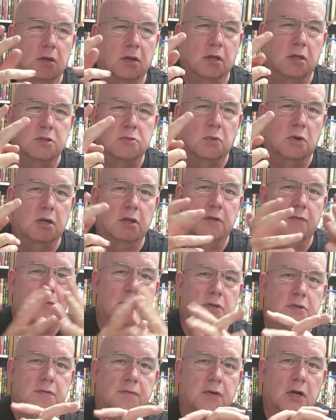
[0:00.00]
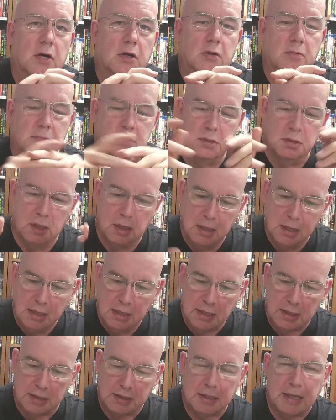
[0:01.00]
It's one of the first volumes
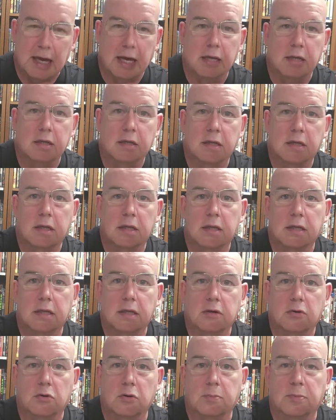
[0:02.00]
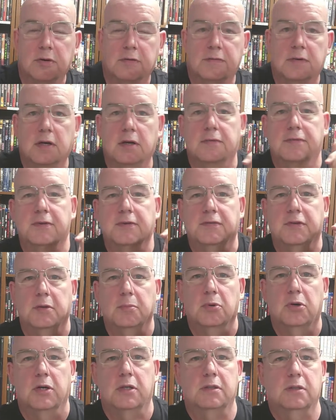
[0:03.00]
in that group of 50
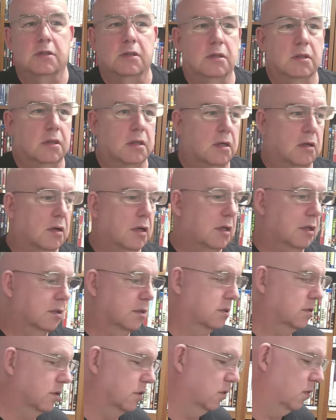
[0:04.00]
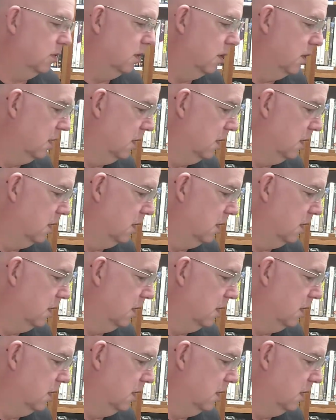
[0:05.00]
books. All right. So